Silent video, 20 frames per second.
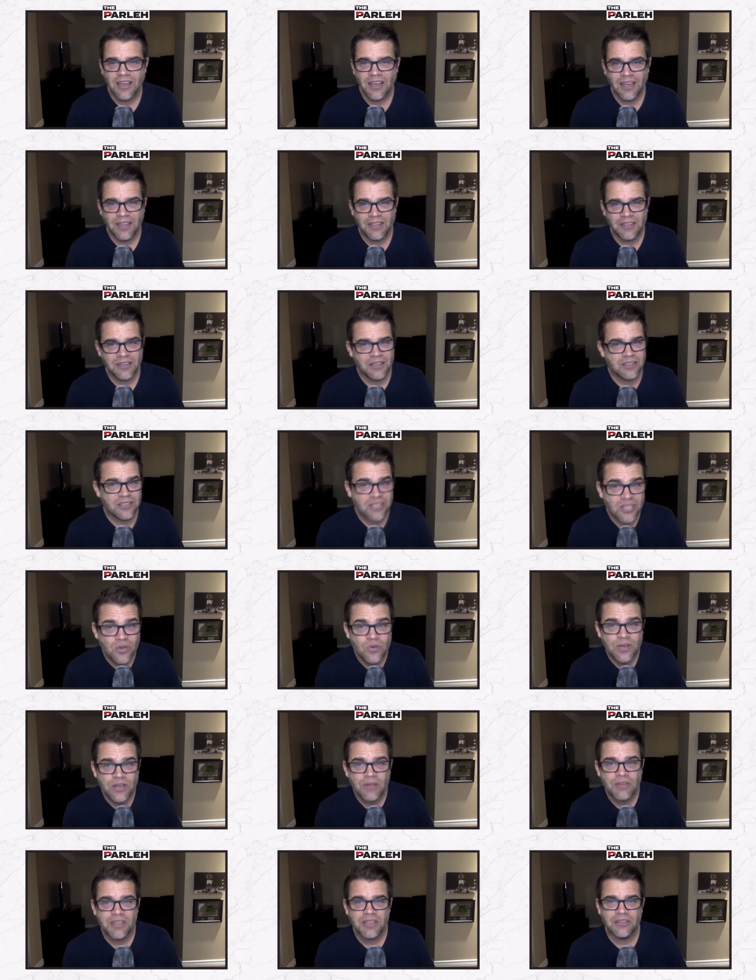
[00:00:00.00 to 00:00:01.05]
and then a 2
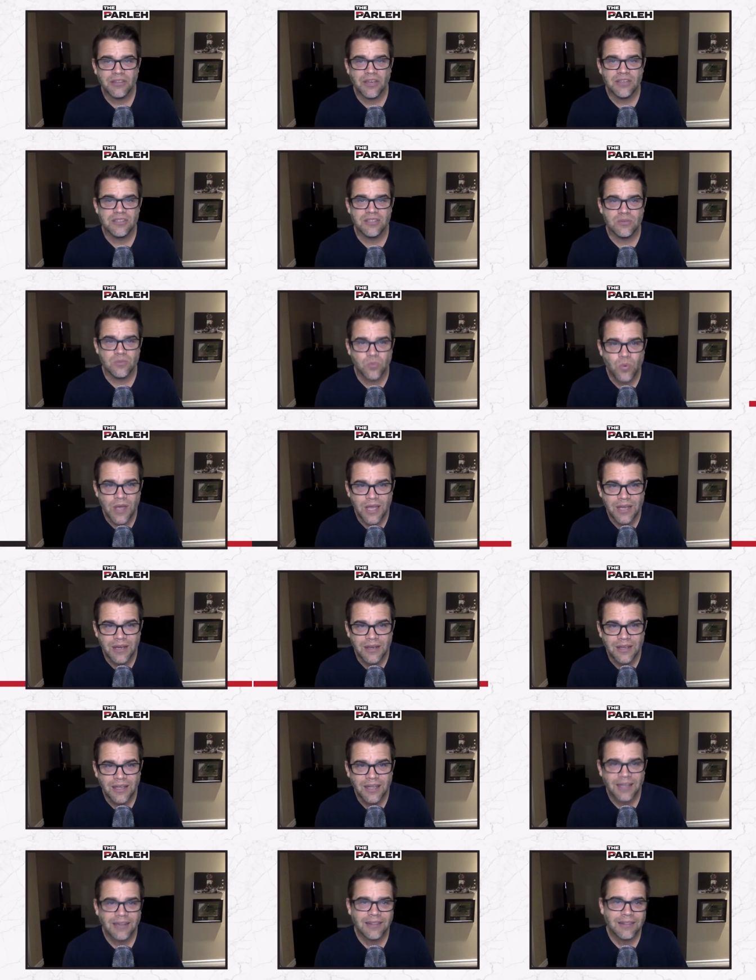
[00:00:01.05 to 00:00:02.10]
0 United
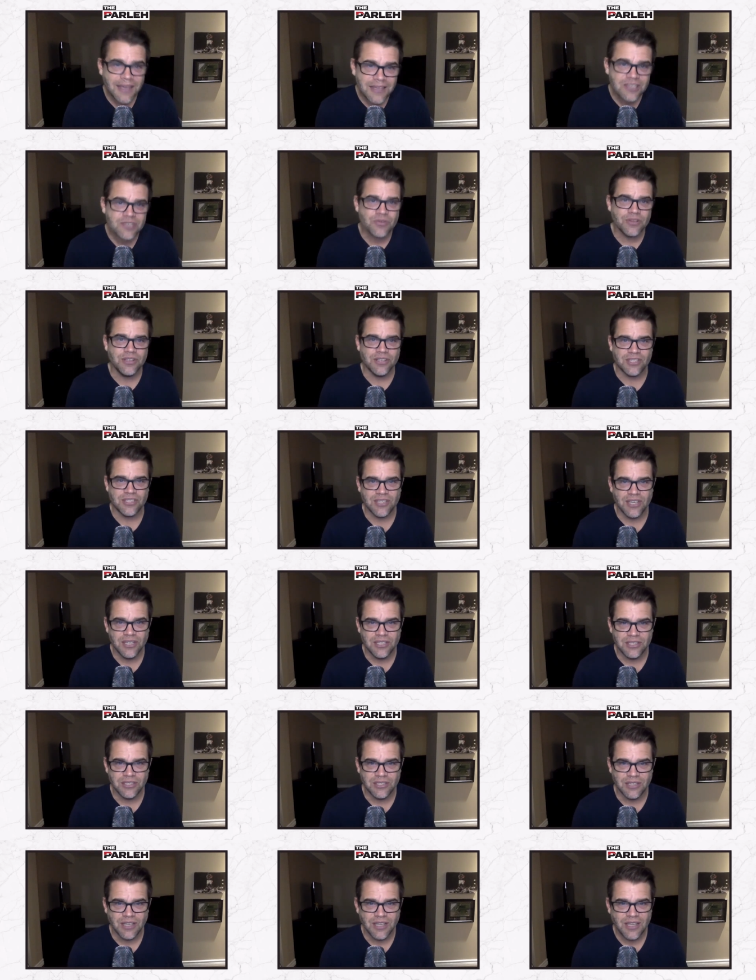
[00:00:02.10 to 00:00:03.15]
win later in the
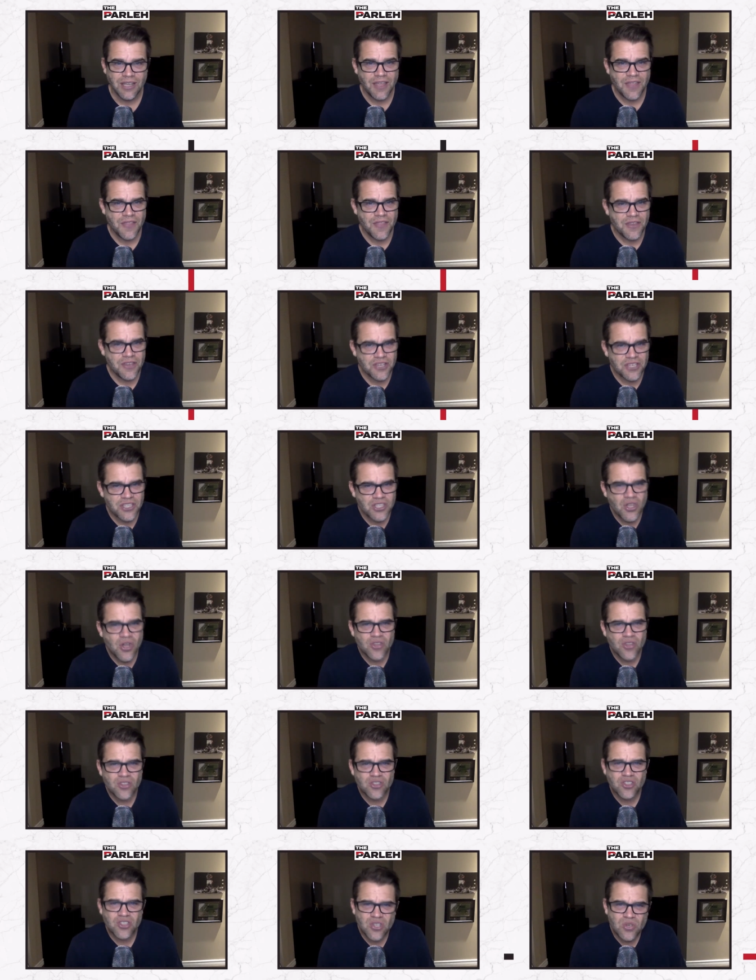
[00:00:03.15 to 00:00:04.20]
season. They're just not
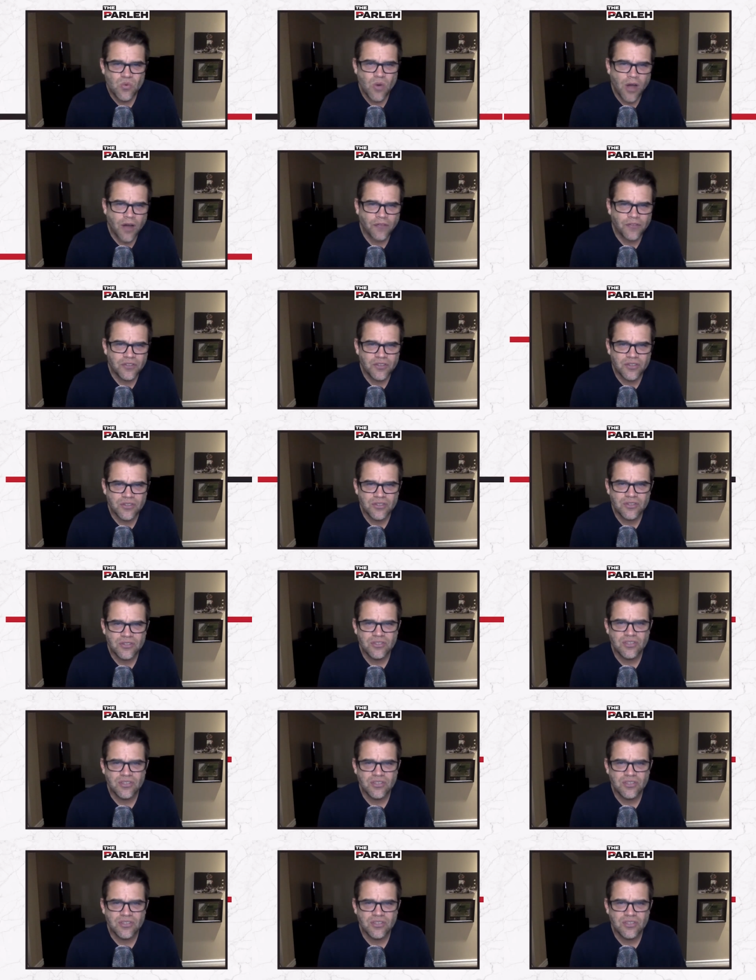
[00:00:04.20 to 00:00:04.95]
too often